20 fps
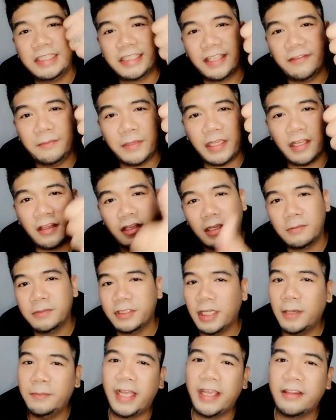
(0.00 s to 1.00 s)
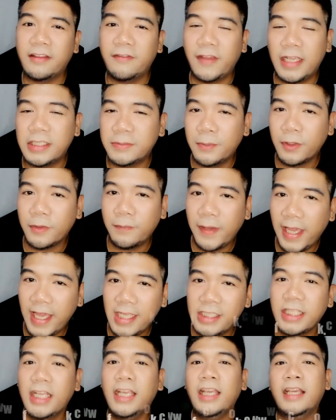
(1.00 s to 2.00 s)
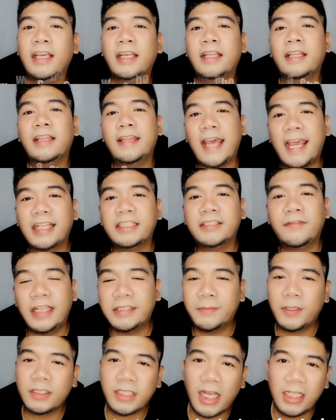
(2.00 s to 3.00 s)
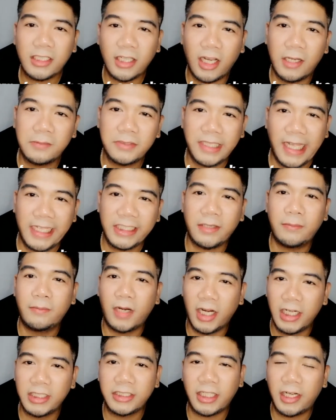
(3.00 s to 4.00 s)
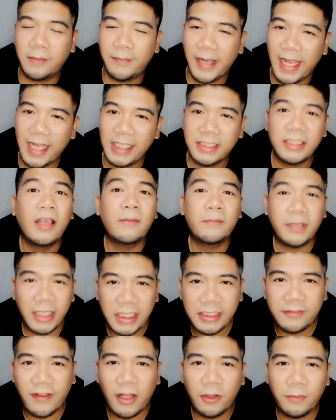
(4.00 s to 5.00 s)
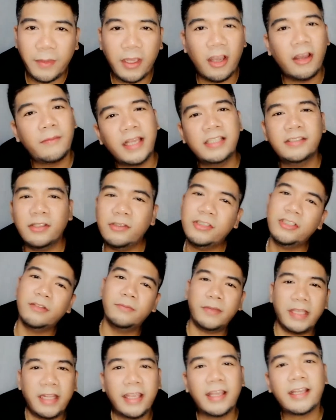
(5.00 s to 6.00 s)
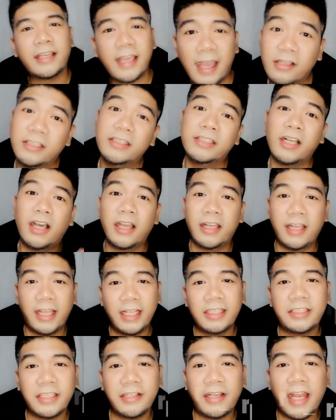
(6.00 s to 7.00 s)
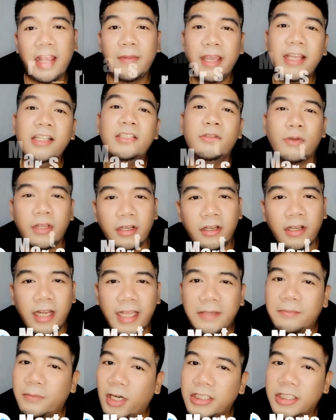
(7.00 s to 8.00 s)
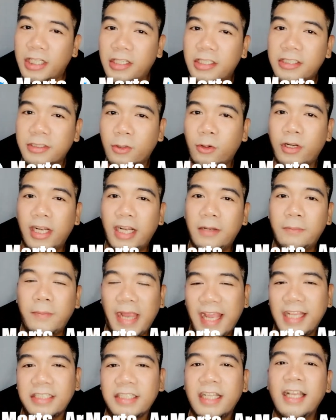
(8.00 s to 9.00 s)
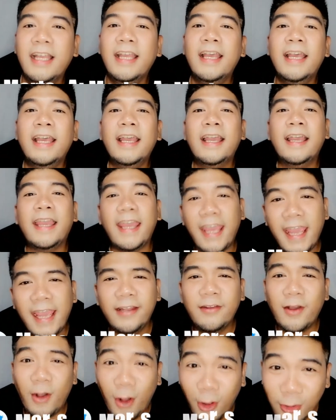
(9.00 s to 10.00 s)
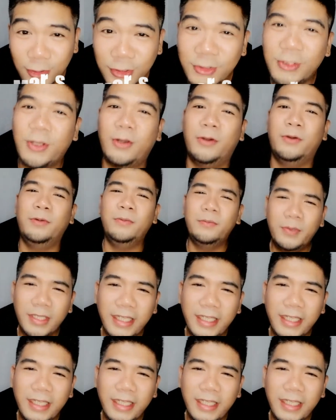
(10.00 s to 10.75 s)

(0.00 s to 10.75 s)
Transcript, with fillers: please give me a thumbs up, like the Facebook page. That's facebook.com slash martsarpas. Please follow me on my social media accounts on Instagram and Twitter at marts underscore arpas. And also,